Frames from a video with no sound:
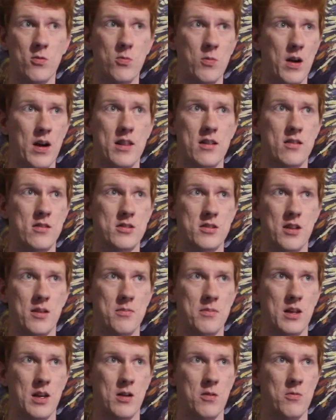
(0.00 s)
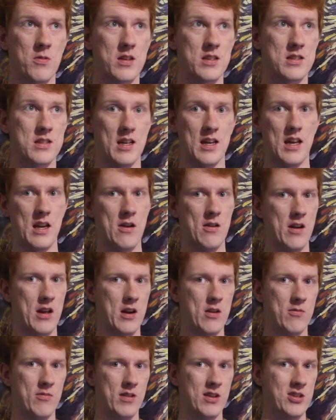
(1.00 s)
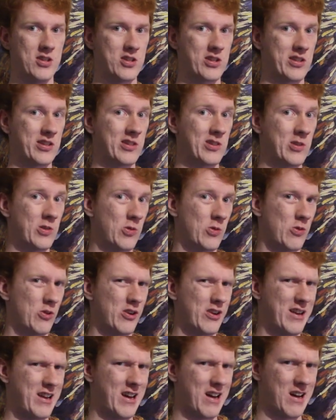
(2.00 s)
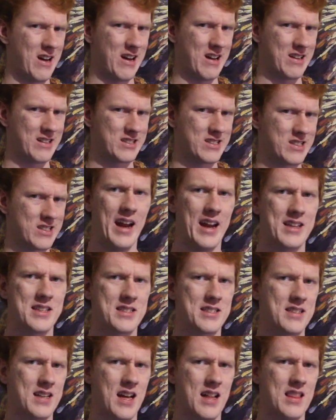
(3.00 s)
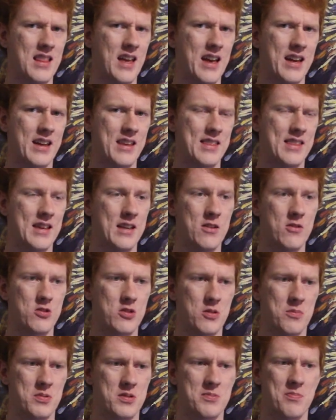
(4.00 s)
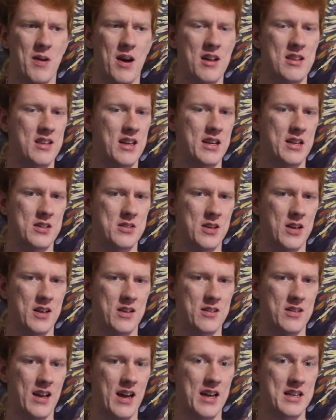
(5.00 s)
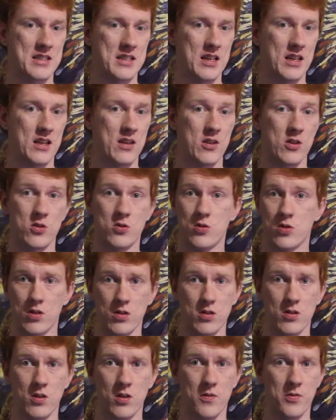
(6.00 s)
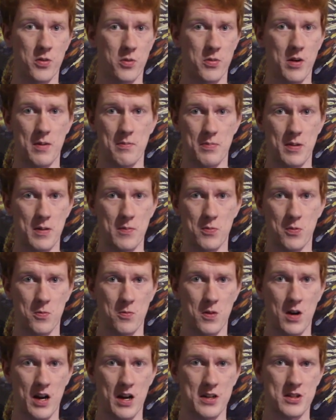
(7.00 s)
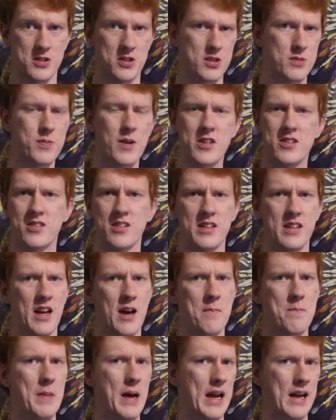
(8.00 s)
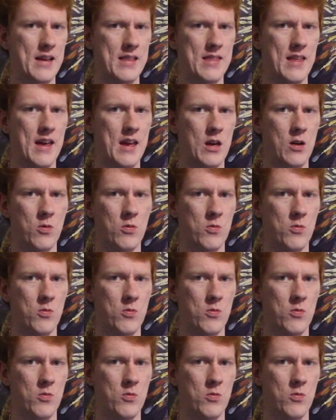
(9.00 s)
whether something was internet original or not. It's not like the YouTube Spotlight channel has any control over what people watch, especially not back then,